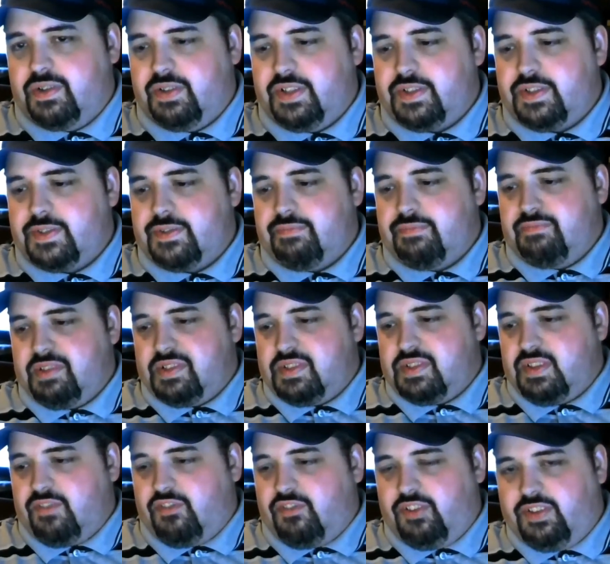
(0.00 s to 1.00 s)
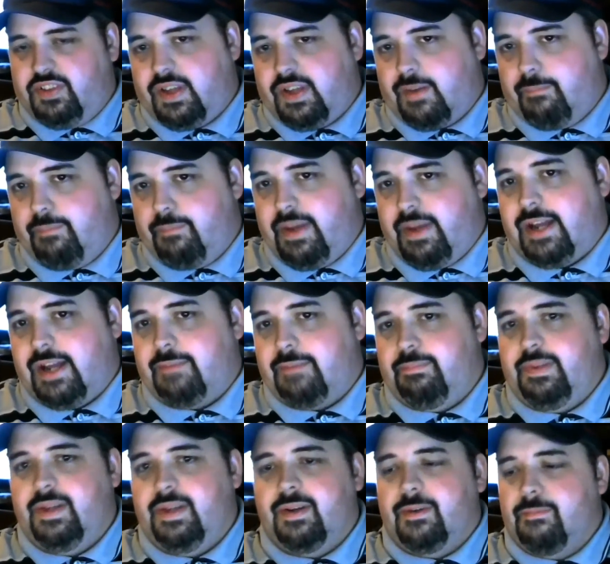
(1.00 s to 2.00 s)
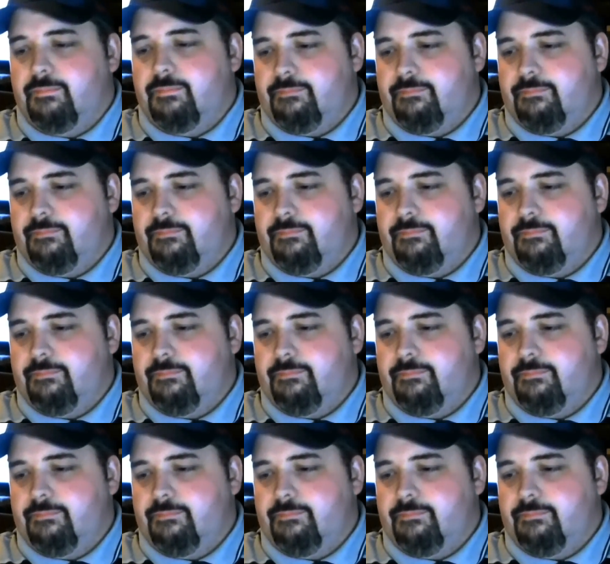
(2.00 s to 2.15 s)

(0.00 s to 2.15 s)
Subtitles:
that's definitely not a bad beer.